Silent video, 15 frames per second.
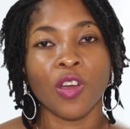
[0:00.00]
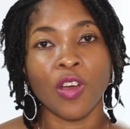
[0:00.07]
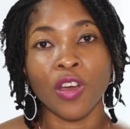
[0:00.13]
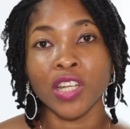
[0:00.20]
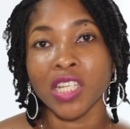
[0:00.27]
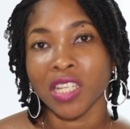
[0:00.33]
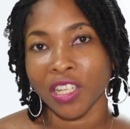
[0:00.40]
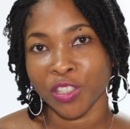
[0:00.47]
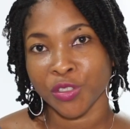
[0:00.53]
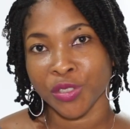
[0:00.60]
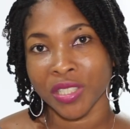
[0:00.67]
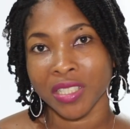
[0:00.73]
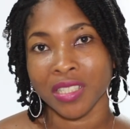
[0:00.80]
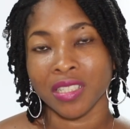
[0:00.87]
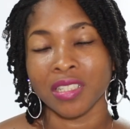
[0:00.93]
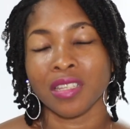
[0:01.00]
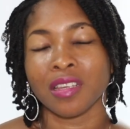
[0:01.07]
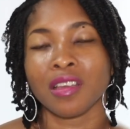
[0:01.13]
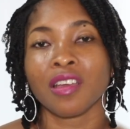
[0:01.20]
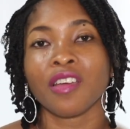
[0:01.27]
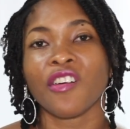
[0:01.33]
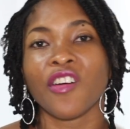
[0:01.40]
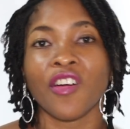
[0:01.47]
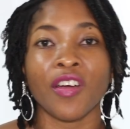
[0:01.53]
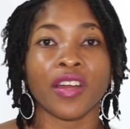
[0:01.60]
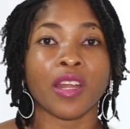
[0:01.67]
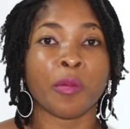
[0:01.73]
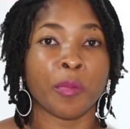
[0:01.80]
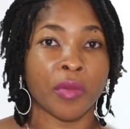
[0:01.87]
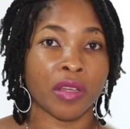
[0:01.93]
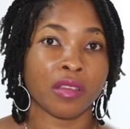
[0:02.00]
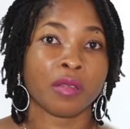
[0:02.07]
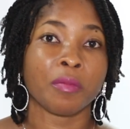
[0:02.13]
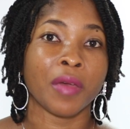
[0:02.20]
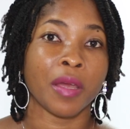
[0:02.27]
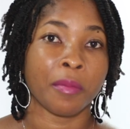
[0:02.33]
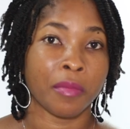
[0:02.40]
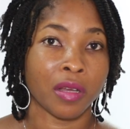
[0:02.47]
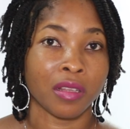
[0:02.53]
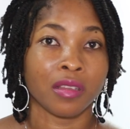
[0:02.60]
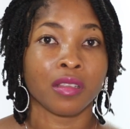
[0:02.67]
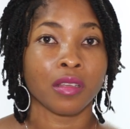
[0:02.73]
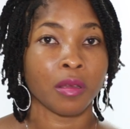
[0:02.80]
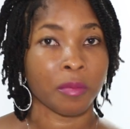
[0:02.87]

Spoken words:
on electricity on a month-by-month